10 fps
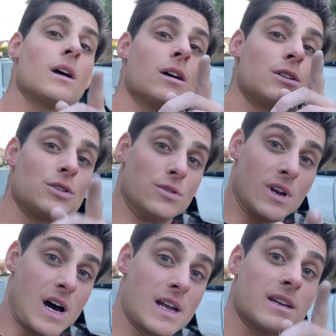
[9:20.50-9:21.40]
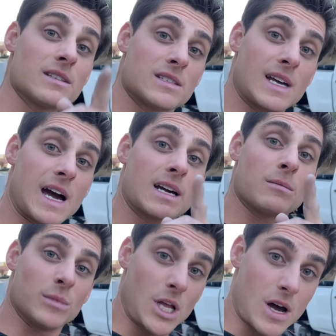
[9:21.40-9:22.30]
Do not stack
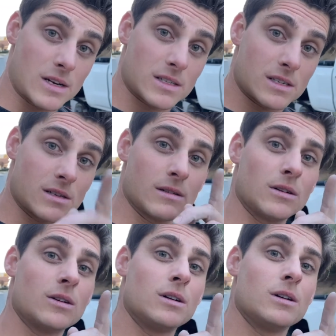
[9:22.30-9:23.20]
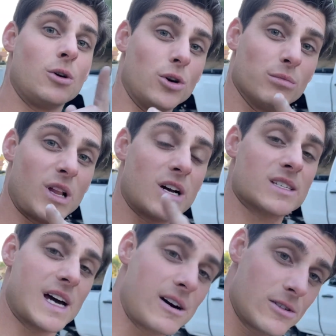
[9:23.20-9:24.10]
blocks. Old blocks
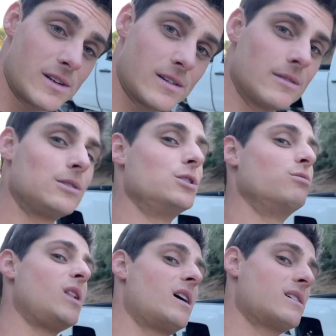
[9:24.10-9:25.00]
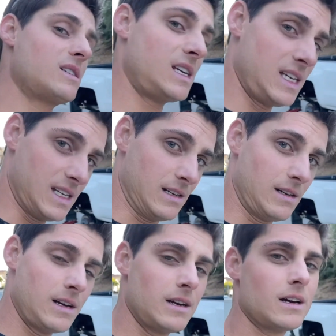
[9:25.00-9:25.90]
out, new blocks in.
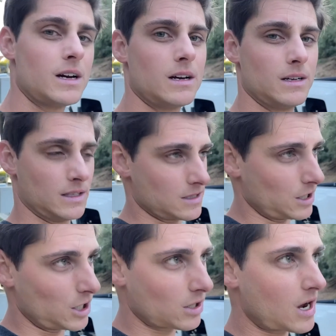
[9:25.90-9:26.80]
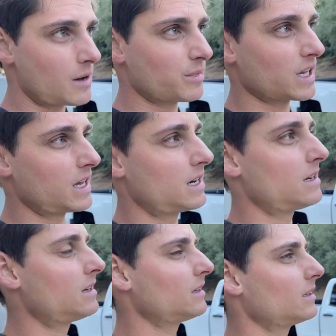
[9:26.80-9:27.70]
It's a little complicated.
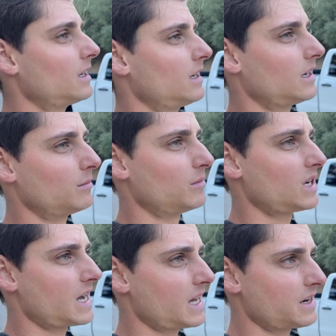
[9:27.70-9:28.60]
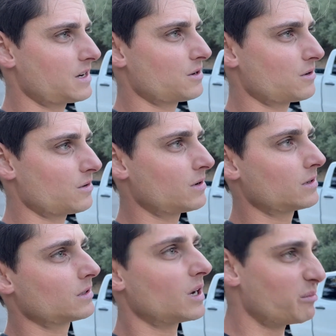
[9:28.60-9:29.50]
I had to do
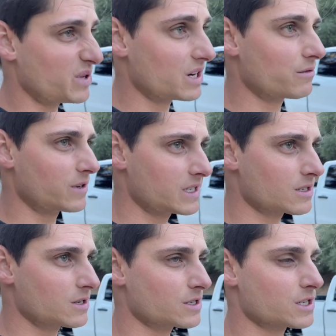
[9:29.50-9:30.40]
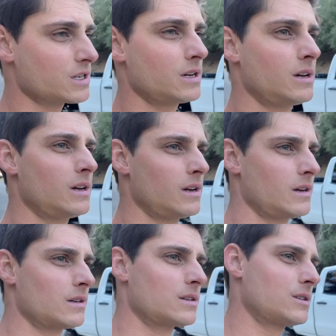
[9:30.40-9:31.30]
a bit of research
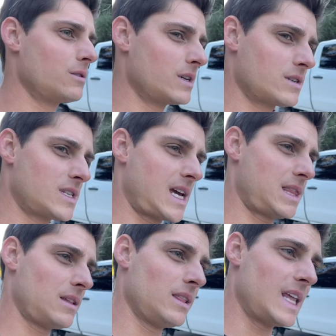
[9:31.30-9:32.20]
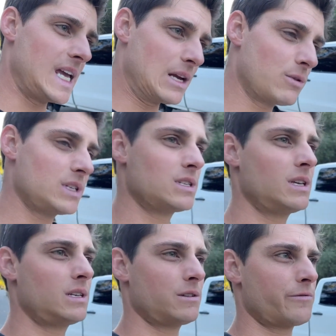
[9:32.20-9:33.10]
to understand the language that
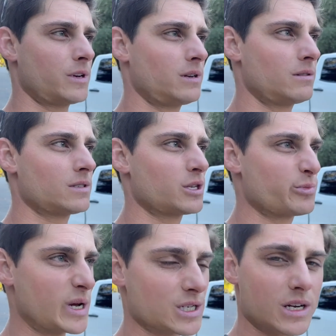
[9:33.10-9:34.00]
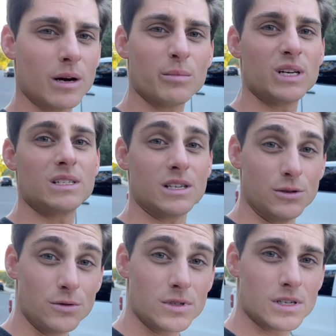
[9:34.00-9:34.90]
different suspension companies
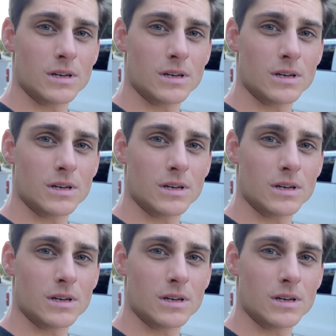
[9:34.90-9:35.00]
use